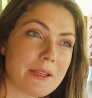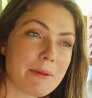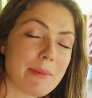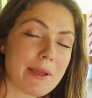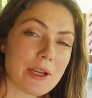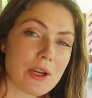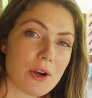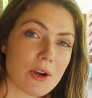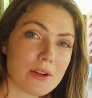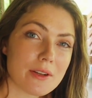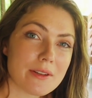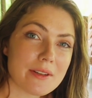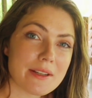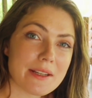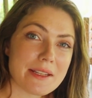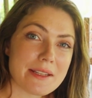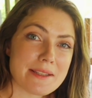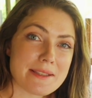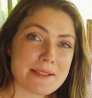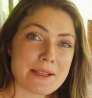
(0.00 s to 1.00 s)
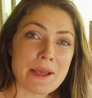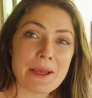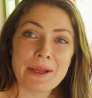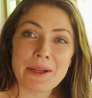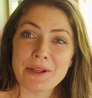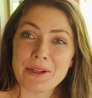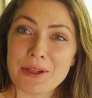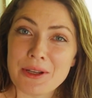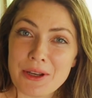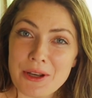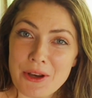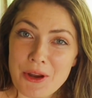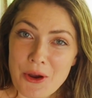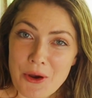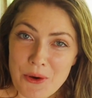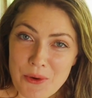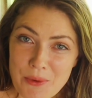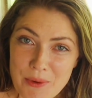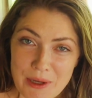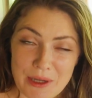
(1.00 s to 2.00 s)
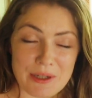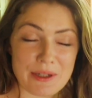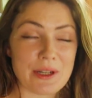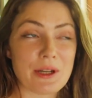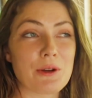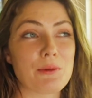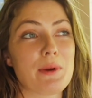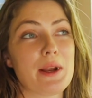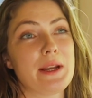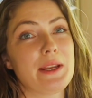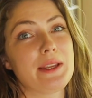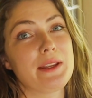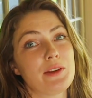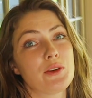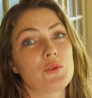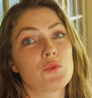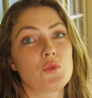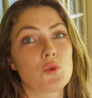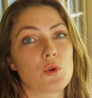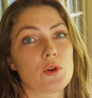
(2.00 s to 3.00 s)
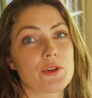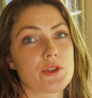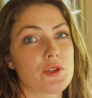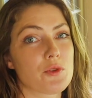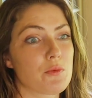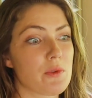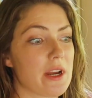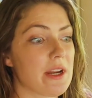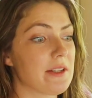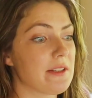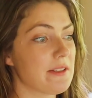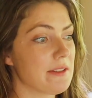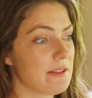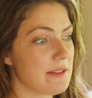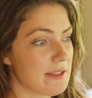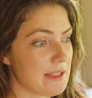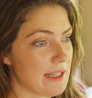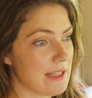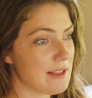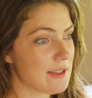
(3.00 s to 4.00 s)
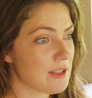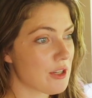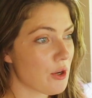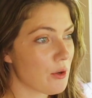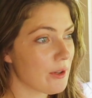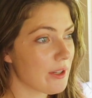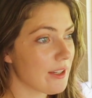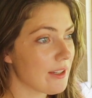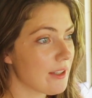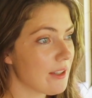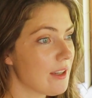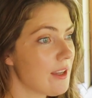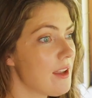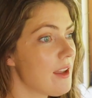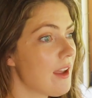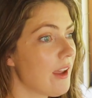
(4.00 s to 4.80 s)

my garden is nowhere near ready for direct seed sowing.